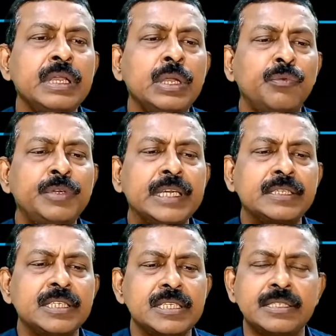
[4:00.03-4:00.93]
we take
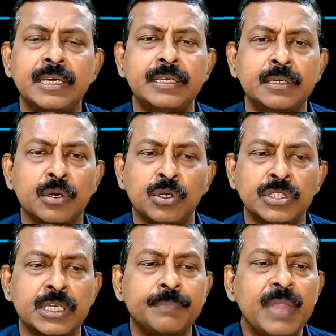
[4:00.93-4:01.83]
this as the enclosure,
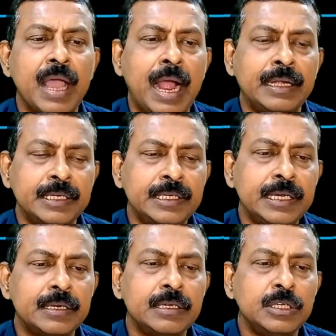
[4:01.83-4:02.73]
and here
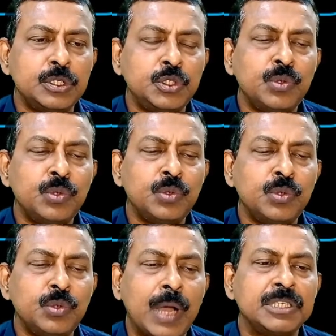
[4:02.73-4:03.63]
you have a
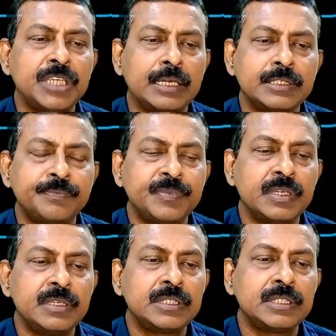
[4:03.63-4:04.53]
charge,
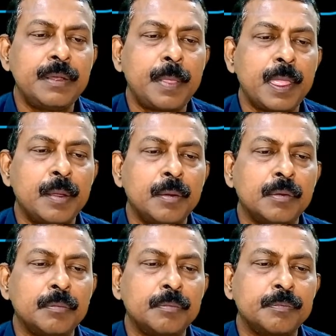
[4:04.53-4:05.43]
say
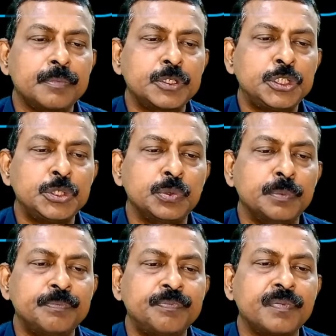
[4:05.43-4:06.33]
Q.
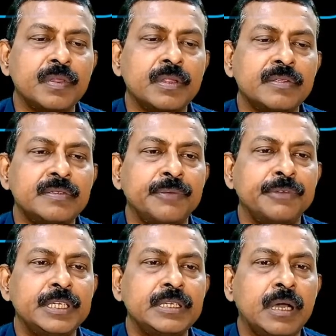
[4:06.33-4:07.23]
Say
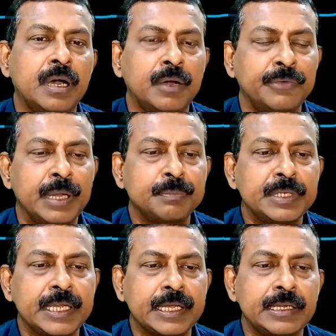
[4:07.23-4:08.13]
we have
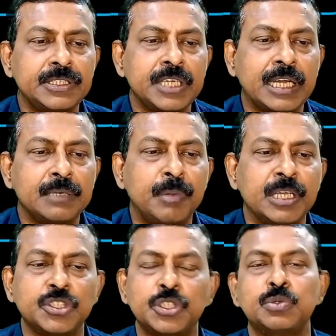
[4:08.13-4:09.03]
taken a charge plus
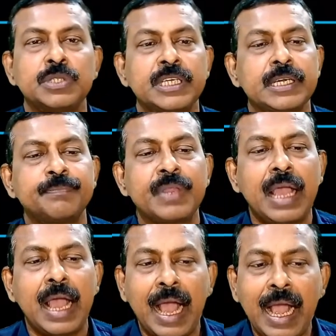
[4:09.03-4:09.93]
Q there.
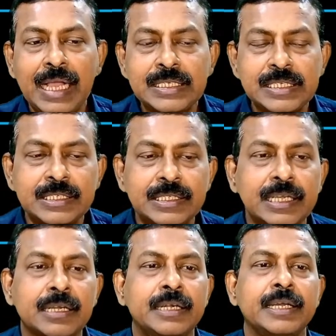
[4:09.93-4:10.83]
As it is a
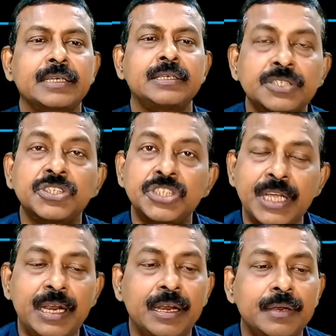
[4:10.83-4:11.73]
conducting
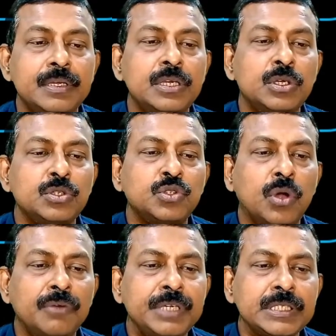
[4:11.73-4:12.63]
shell, so
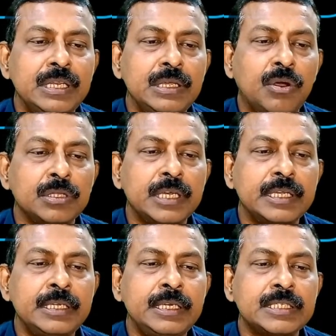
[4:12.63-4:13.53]
obviously on the
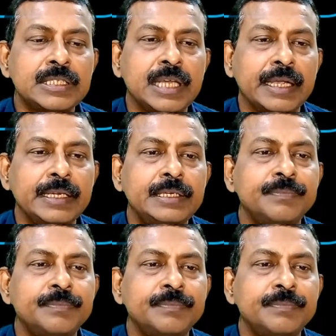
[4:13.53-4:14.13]
inner side,